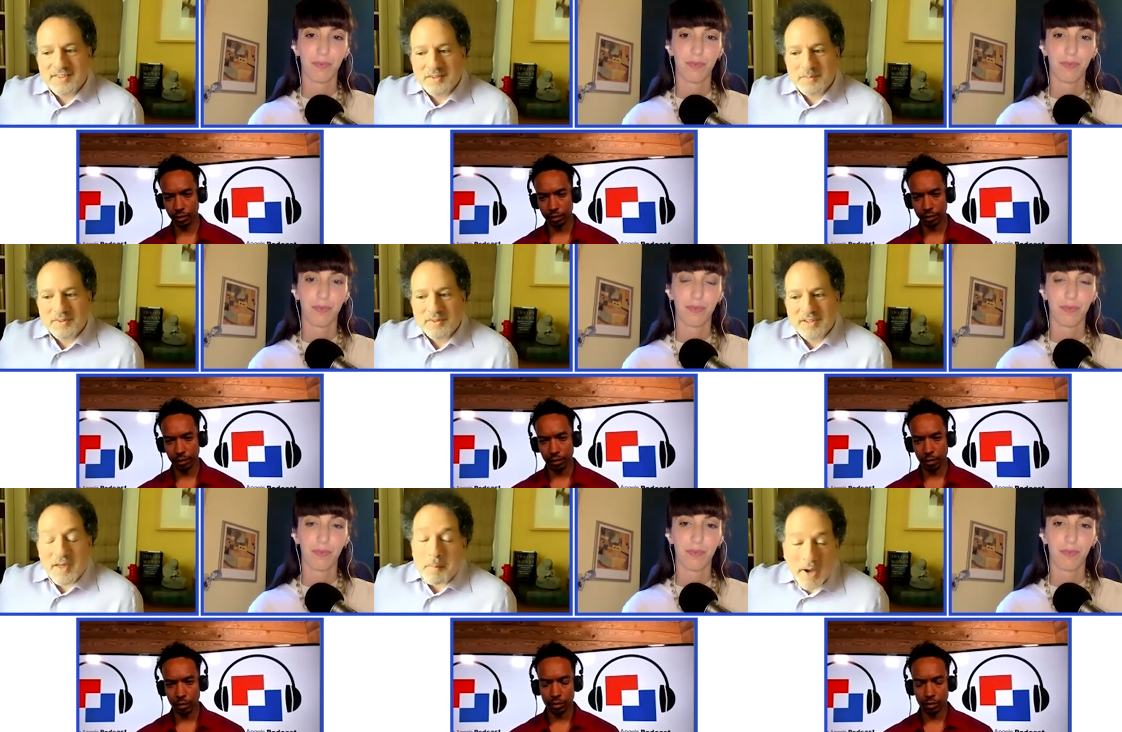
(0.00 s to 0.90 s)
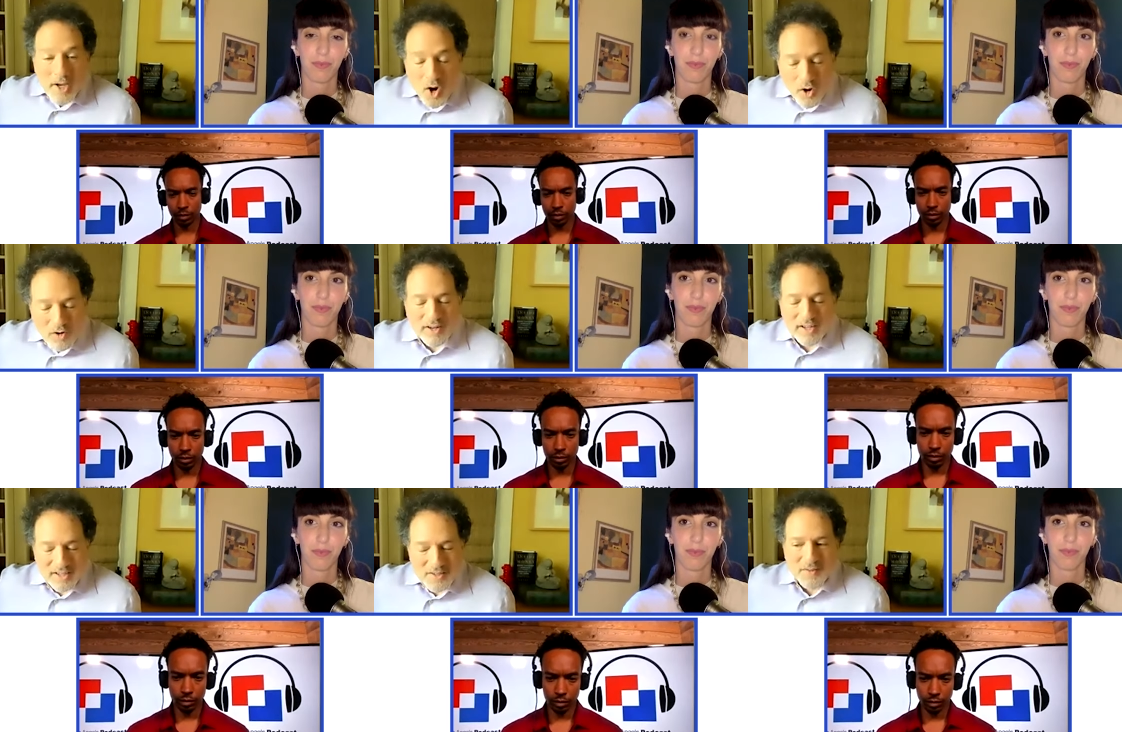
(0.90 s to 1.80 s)
Speaker 1: sensibility, that minority
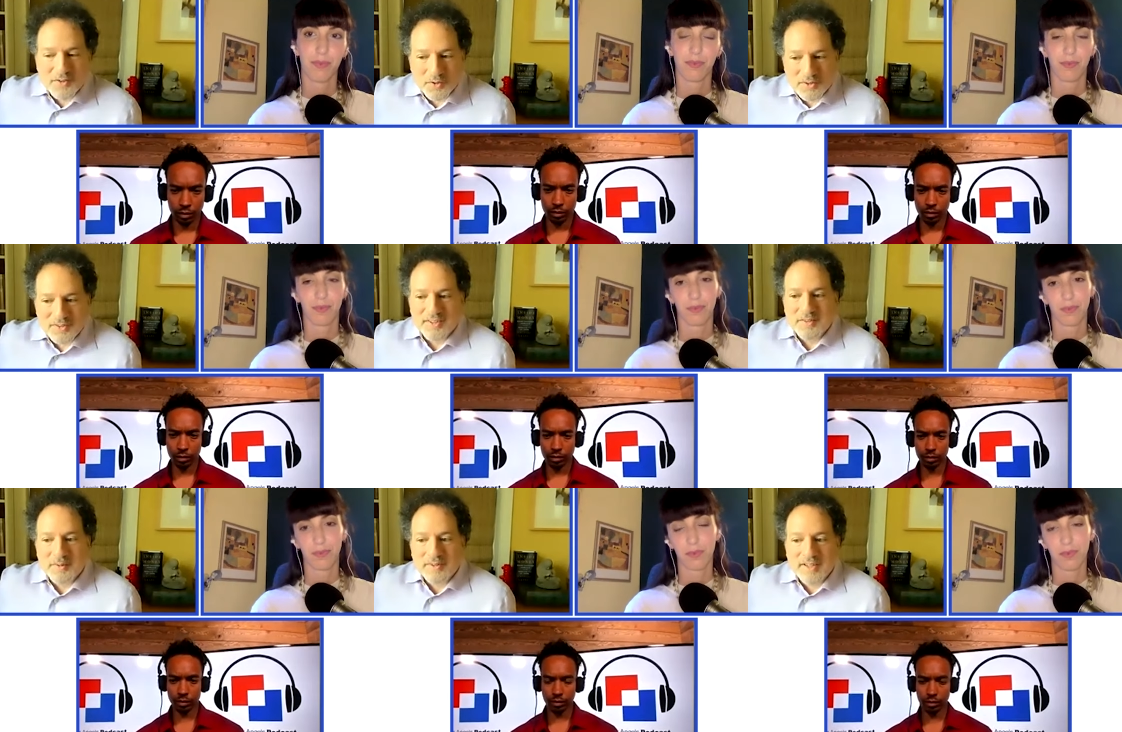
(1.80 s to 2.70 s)
individual sensibility,